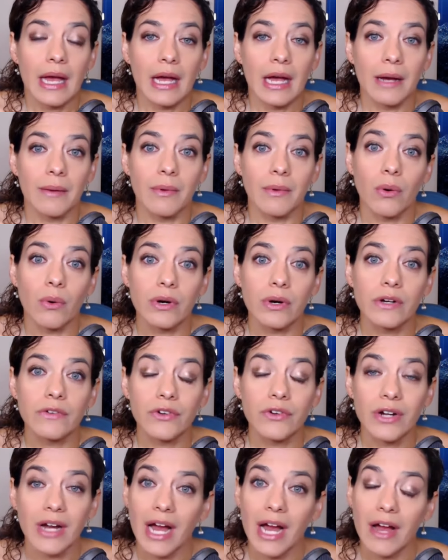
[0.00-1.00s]
Or if
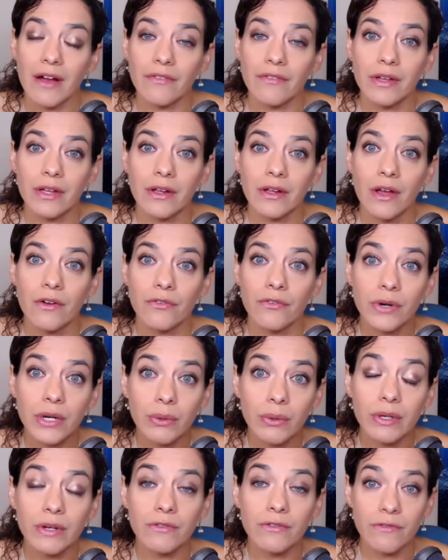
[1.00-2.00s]
you're having
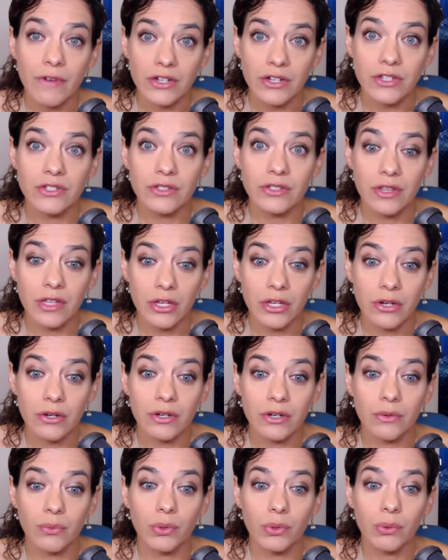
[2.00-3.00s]
frequent infections in the
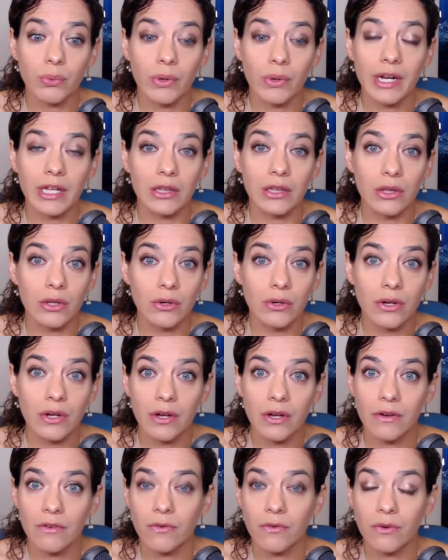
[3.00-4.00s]
urine, we want to look
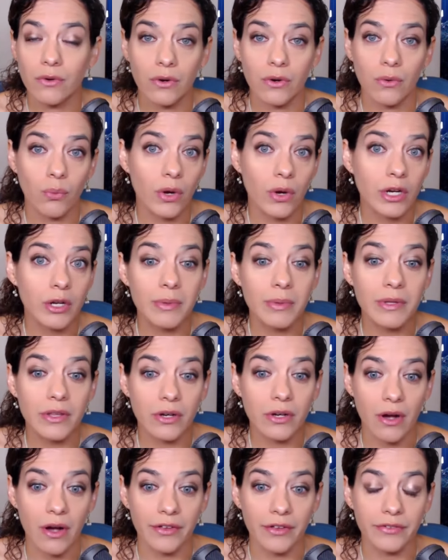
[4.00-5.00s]
for what could be the
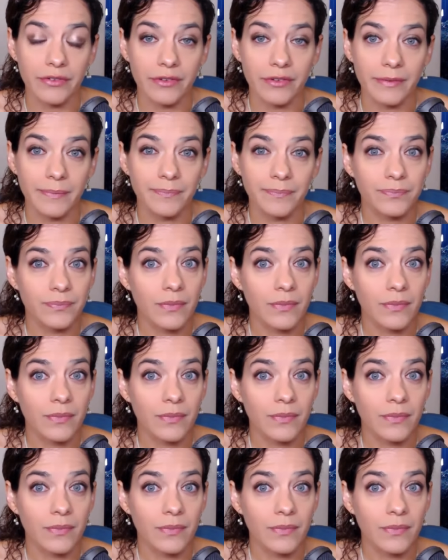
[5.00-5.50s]
causes.